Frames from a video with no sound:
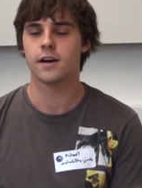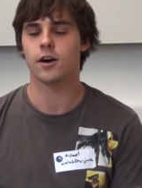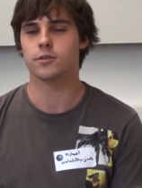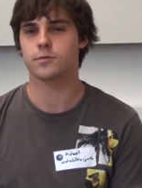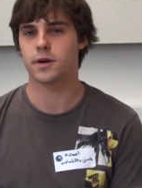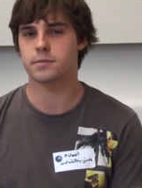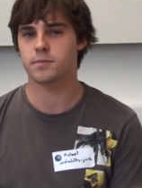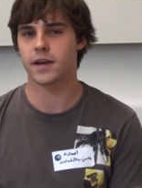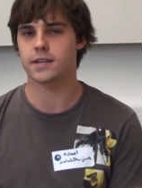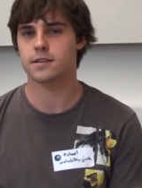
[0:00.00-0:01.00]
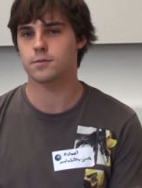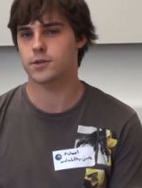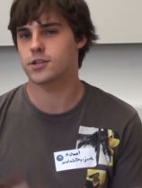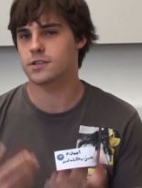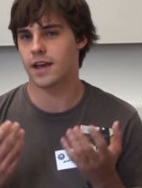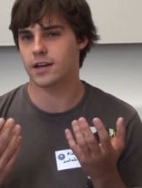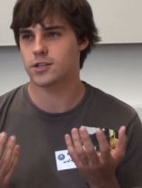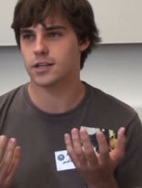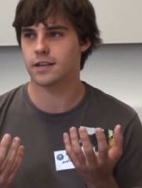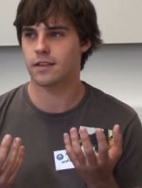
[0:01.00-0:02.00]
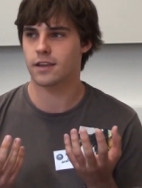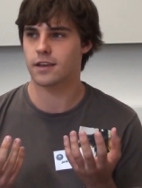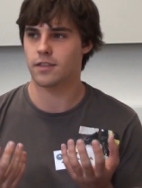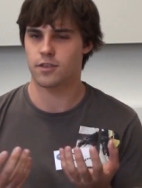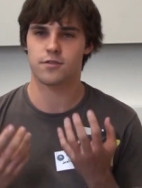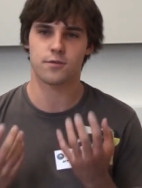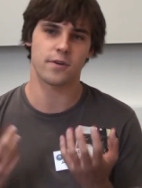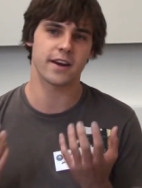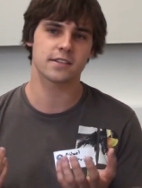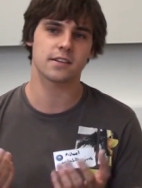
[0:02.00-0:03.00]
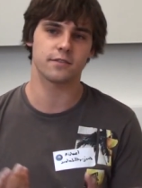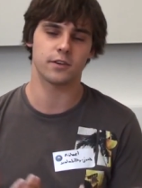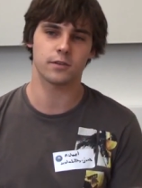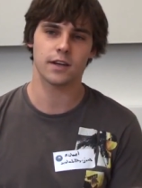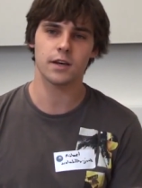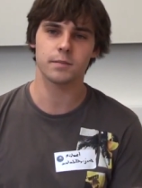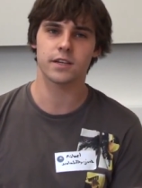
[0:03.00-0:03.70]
own web space, which is actually the strength of ownCloud,